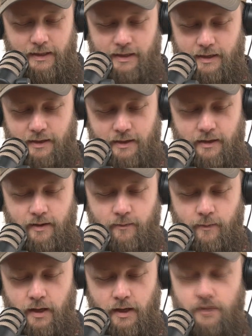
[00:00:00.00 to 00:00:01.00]

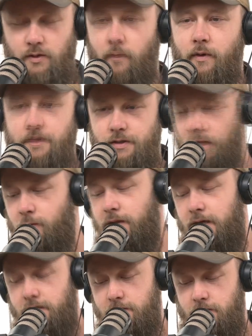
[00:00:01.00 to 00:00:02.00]
Um, so I want to start with
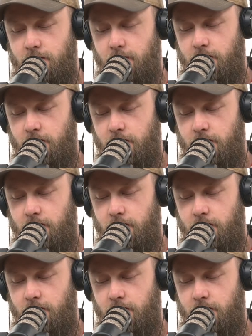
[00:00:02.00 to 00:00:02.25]
this.